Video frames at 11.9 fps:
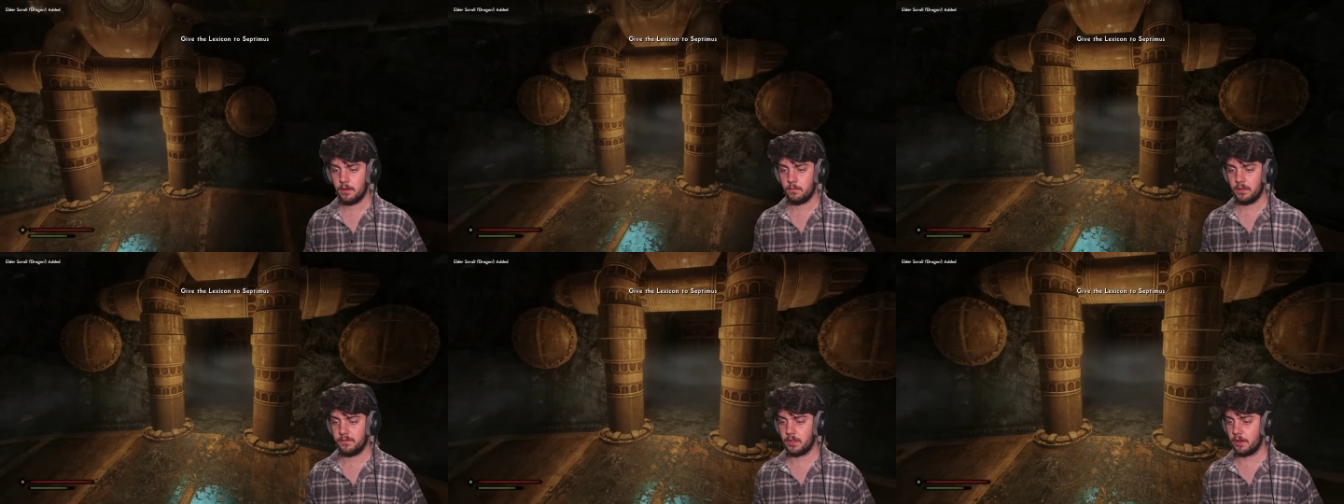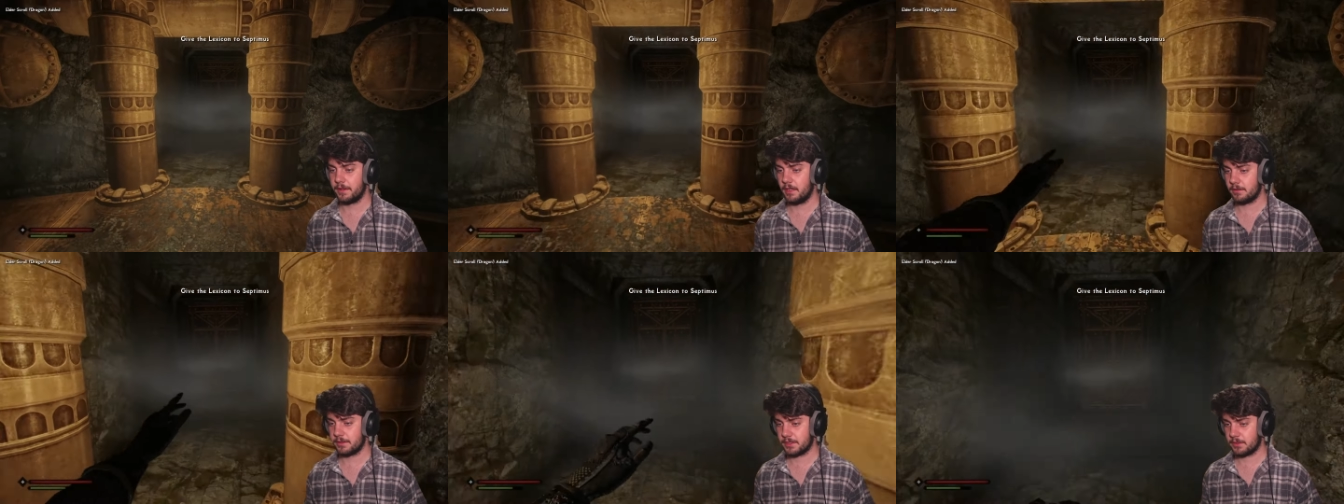We've got the
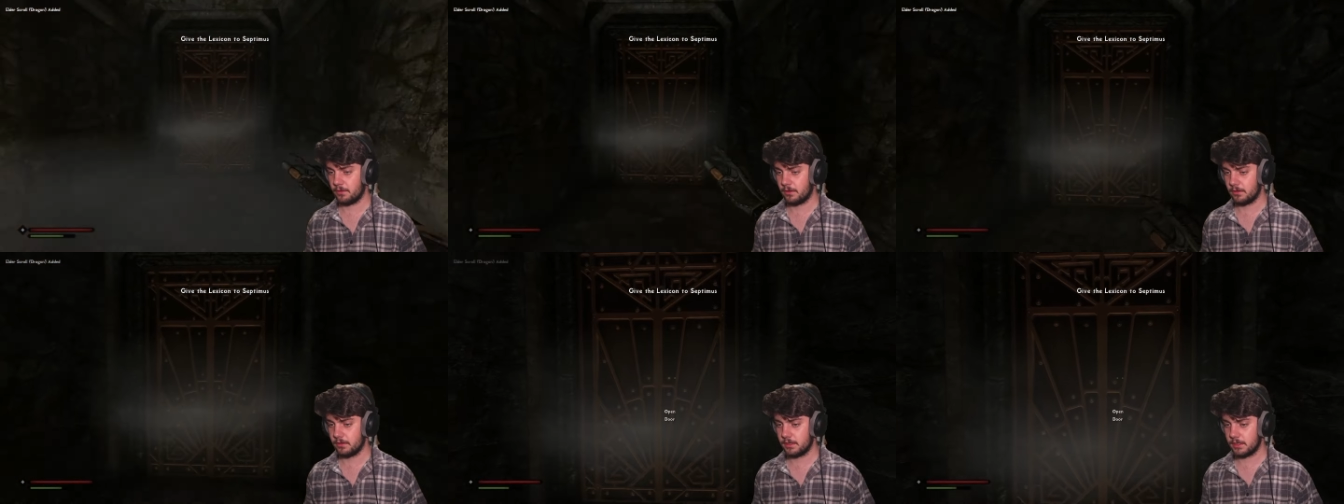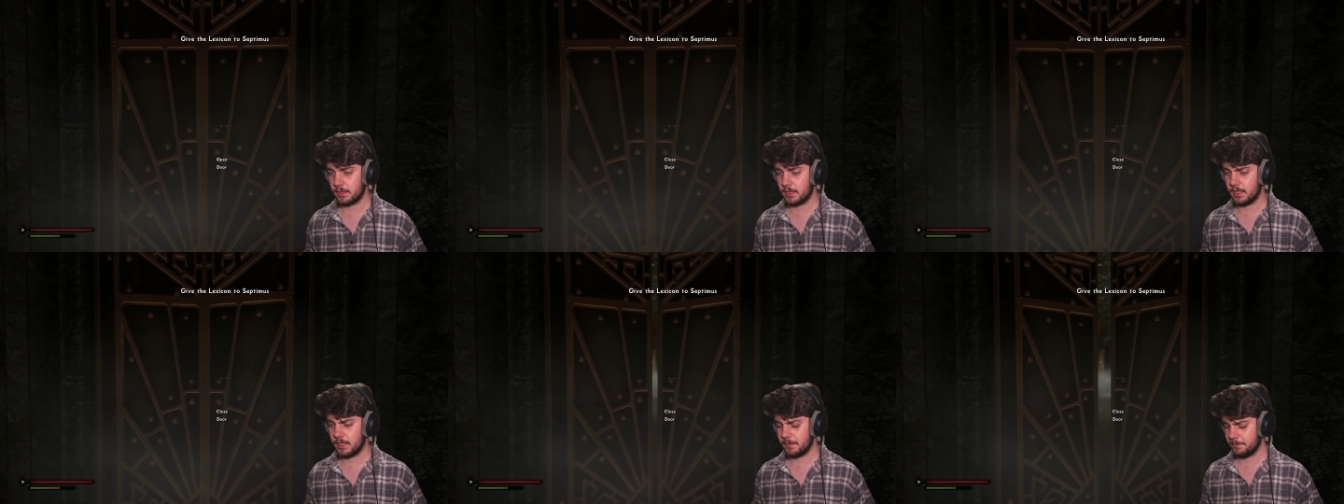Elder Scroll.
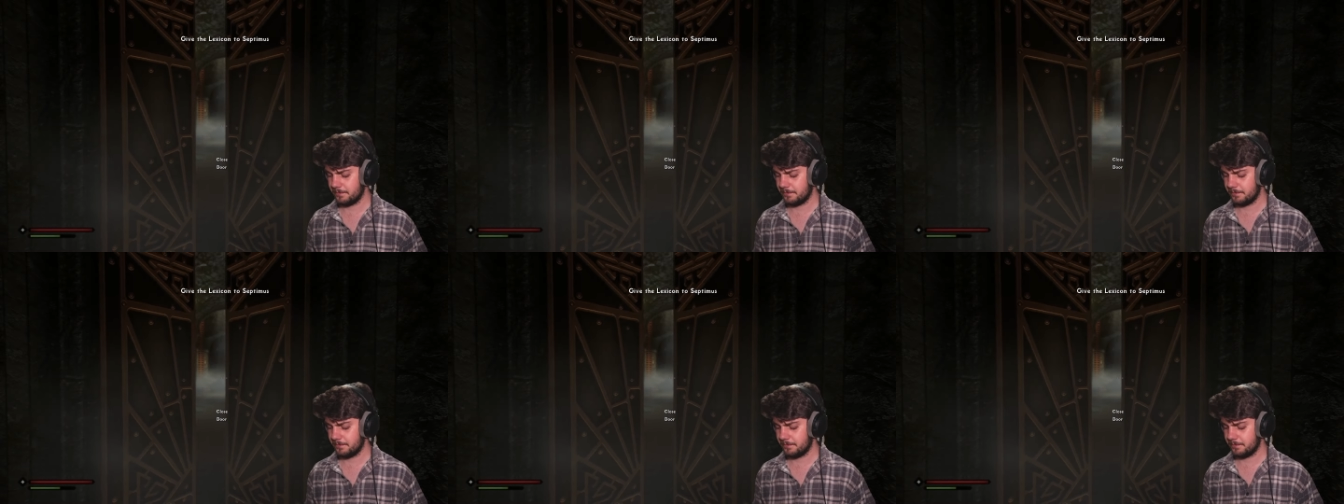Um,